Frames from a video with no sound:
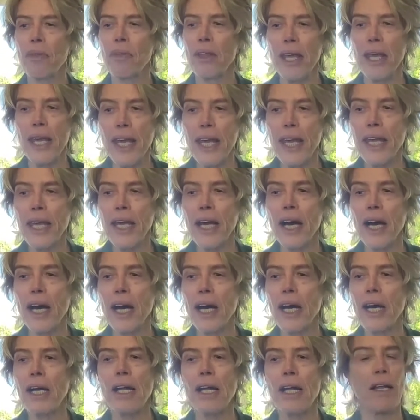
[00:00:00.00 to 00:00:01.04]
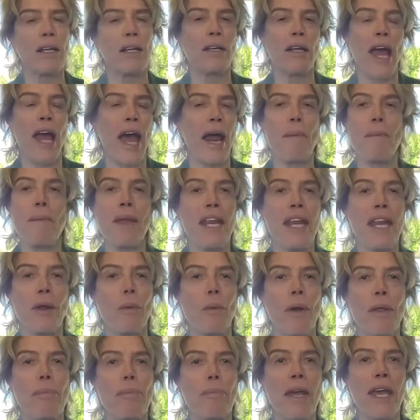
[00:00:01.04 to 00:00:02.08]
He had a meeting
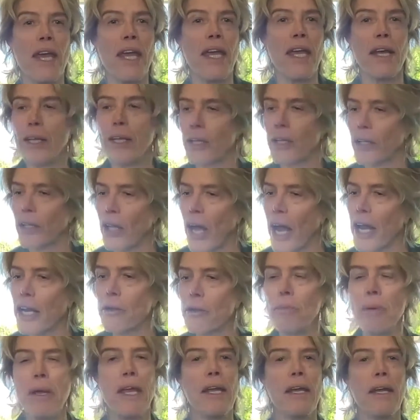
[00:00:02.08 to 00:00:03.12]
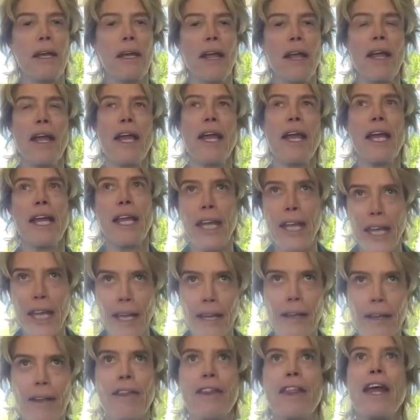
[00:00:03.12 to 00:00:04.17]
with me, liked me.
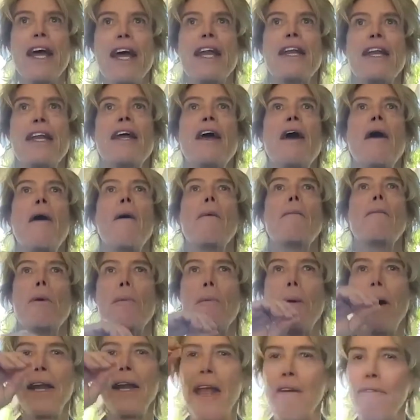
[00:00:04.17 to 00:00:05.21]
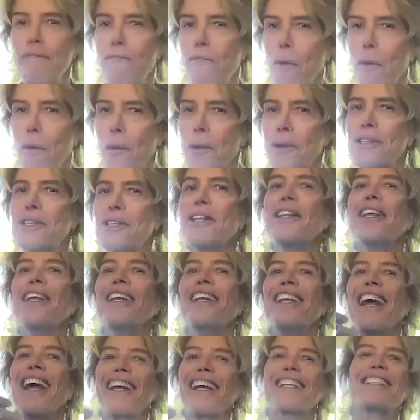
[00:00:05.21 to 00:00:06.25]
He then put my name forward to the
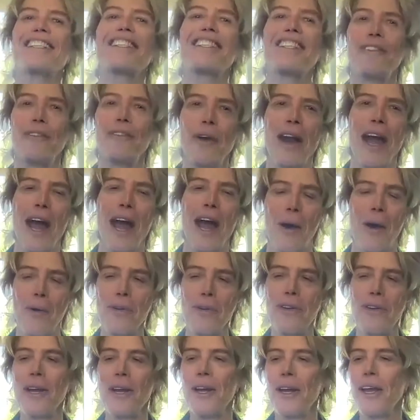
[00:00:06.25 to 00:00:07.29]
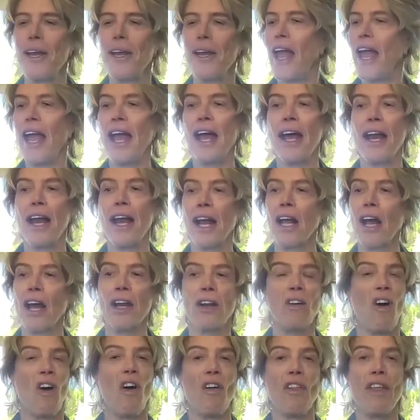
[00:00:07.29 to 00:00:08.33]
next round, and I got a
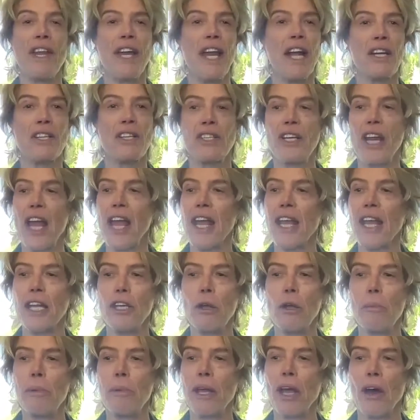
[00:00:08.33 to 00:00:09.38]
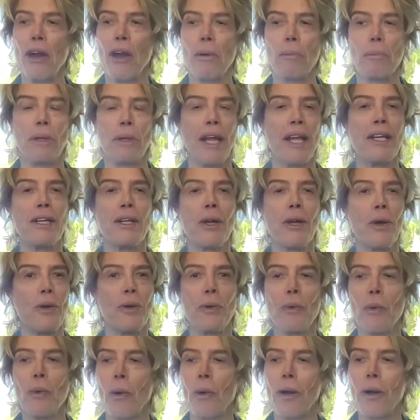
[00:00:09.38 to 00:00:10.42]
call the next day. Can you be on a plane to go to
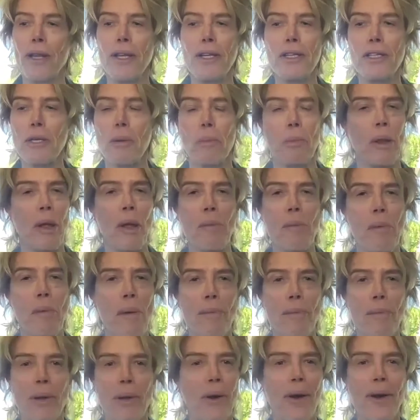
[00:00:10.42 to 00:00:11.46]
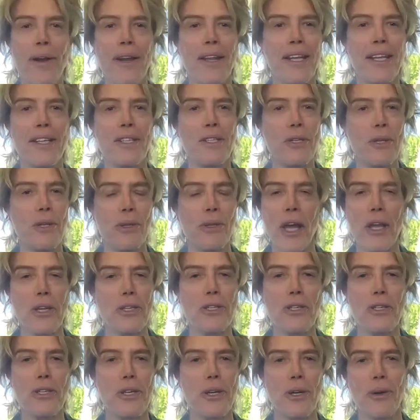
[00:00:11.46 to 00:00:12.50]
New Orleans to play with Paul McCartney in
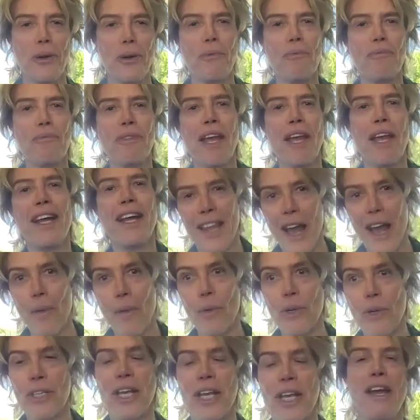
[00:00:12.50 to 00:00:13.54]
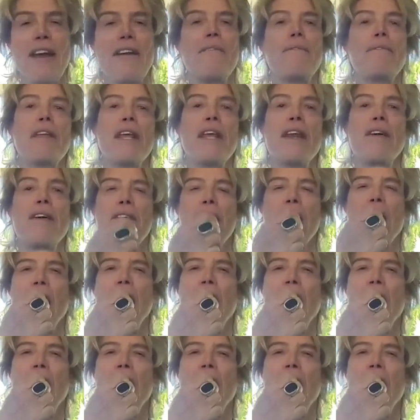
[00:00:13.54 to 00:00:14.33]
2002? That was it, you know?